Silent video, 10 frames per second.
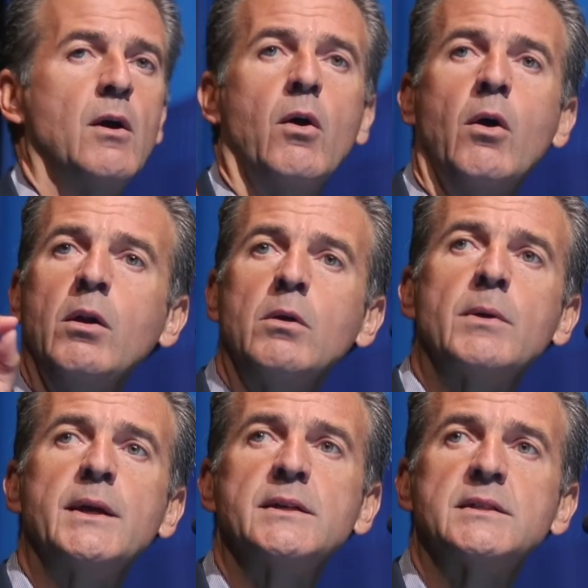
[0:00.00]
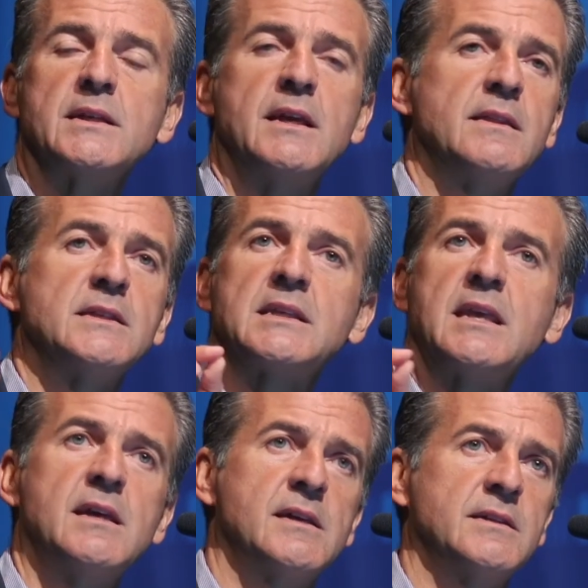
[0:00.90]
Always in these
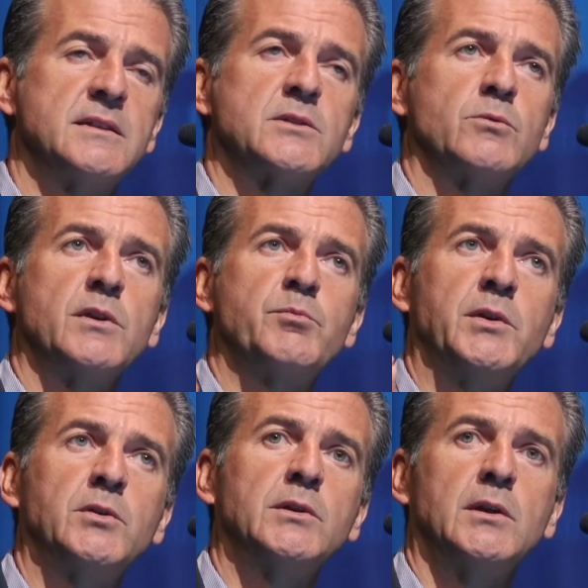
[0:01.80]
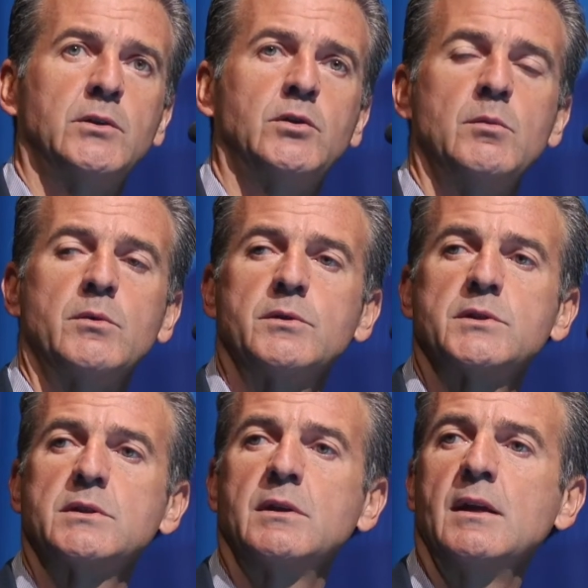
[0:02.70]
kids with pituitary
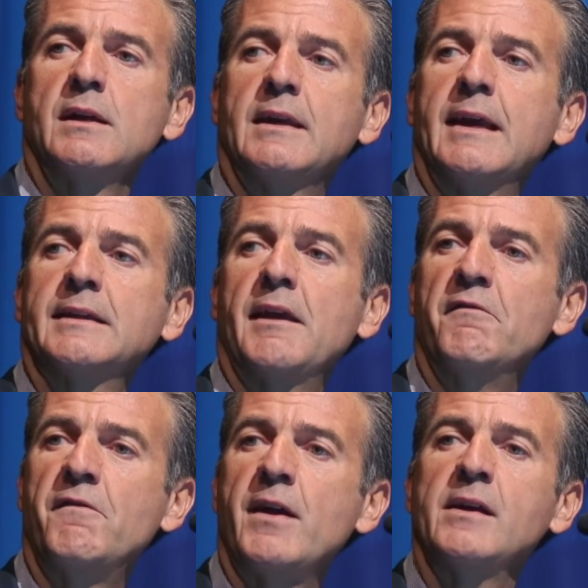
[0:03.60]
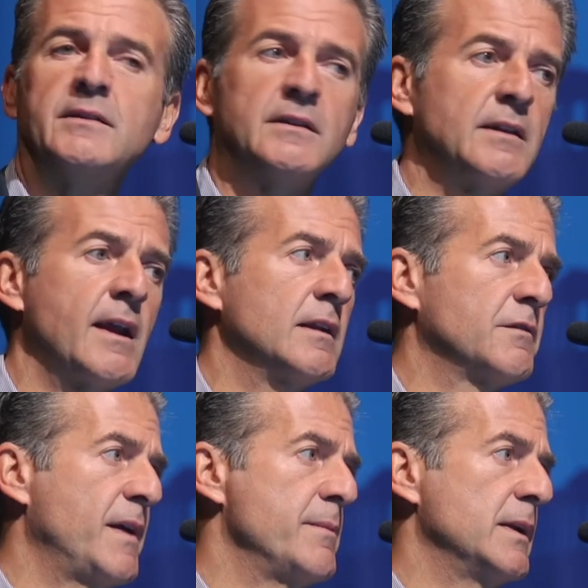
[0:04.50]
tumors, get a very detailed
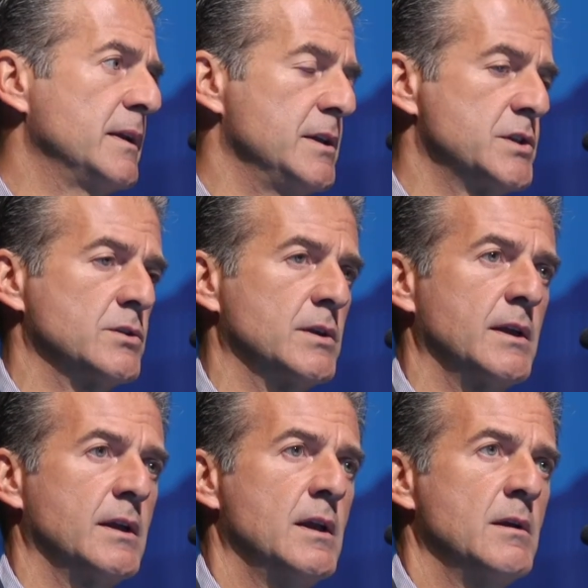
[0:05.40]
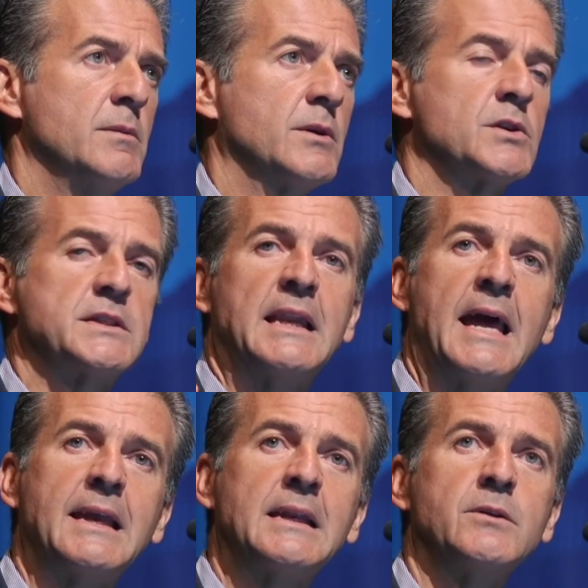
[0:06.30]
family history, because the
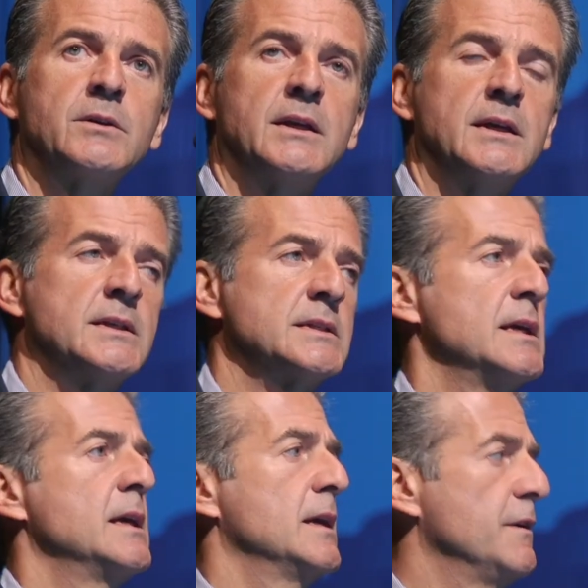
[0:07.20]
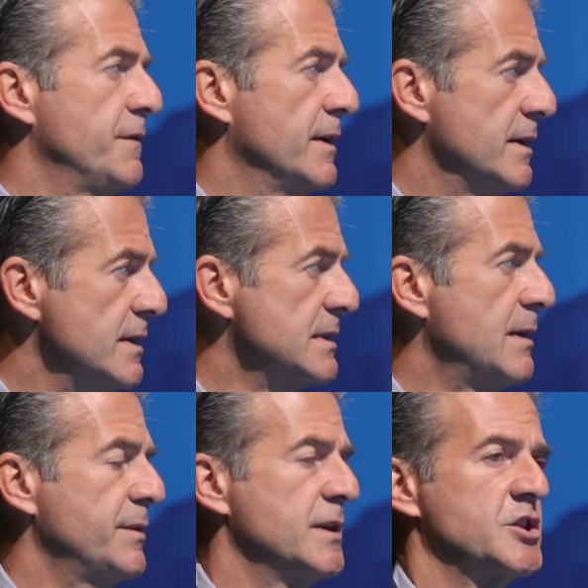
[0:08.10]
likelihood is, if there is
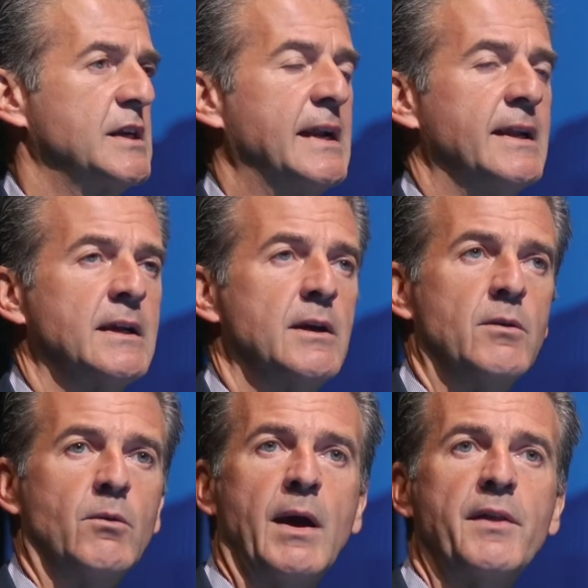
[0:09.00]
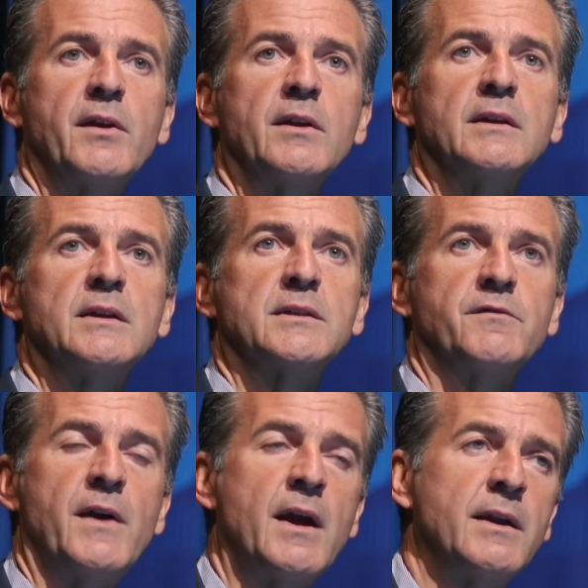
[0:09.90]
something genetic, whether it is a
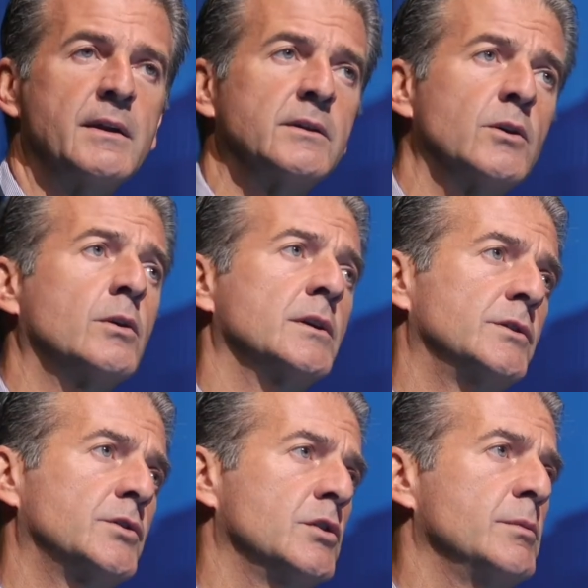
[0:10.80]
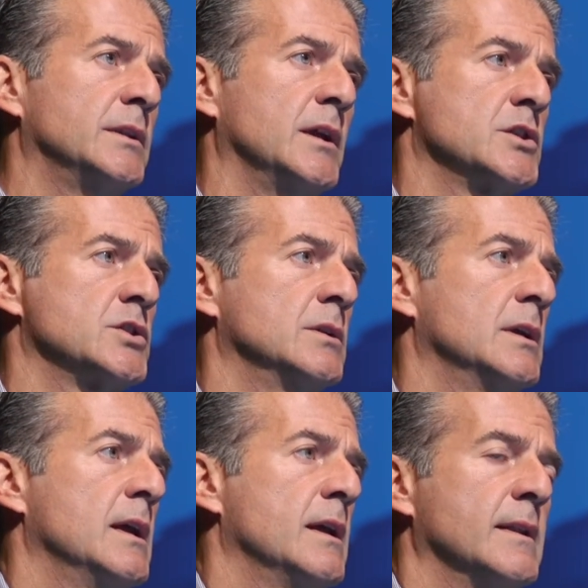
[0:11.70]
variant or a true mutation,
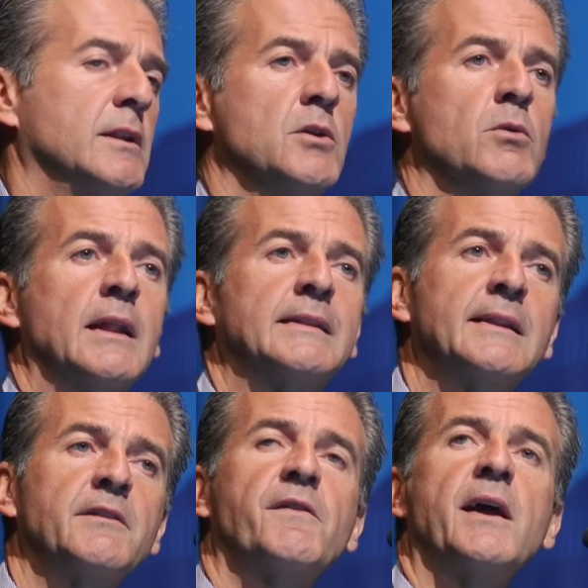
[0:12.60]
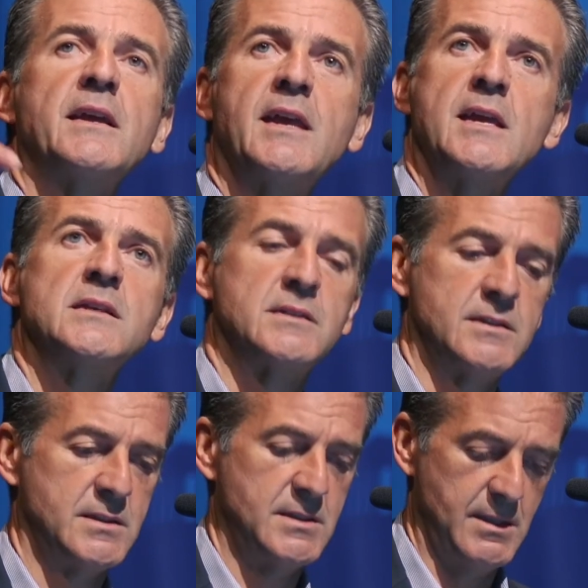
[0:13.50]
that you will identify
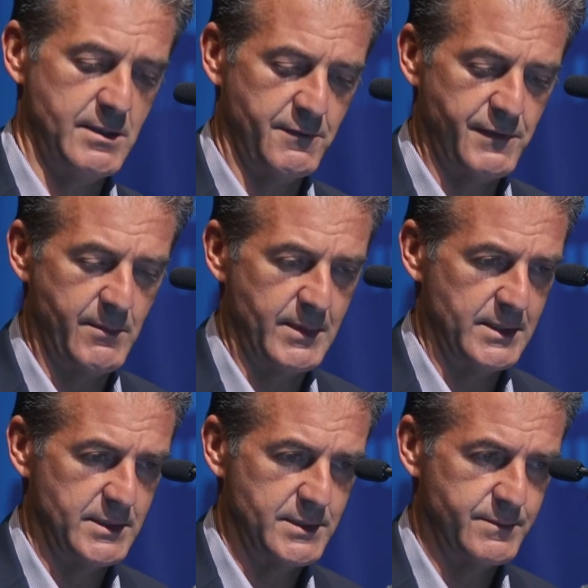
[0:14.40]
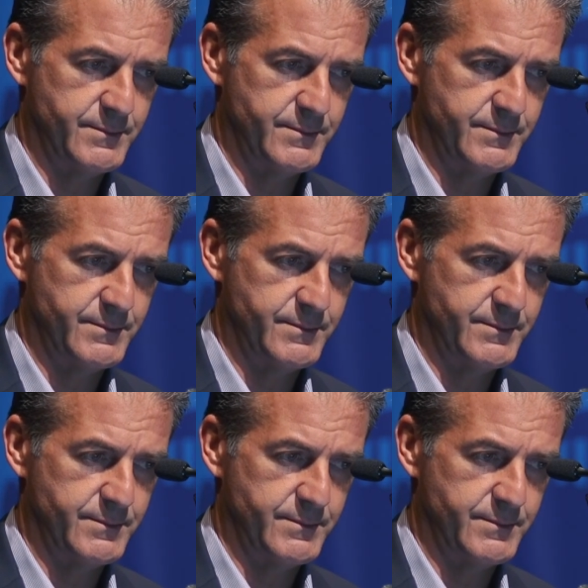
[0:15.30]
cases in their families.